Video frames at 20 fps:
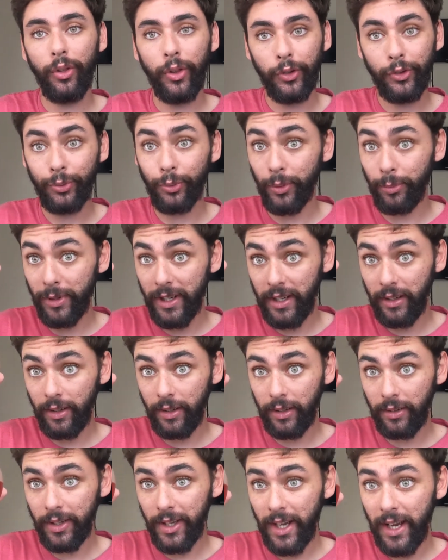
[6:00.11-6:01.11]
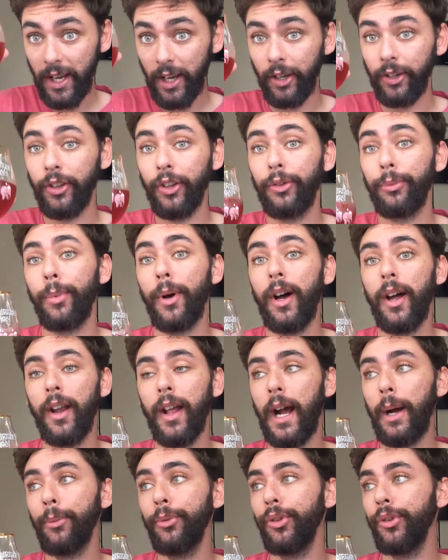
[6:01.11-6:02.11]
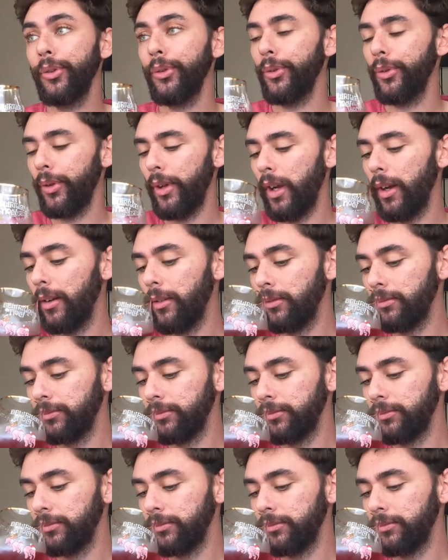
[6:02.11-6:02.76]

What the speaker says: this would be hitting the spot. Absolutely.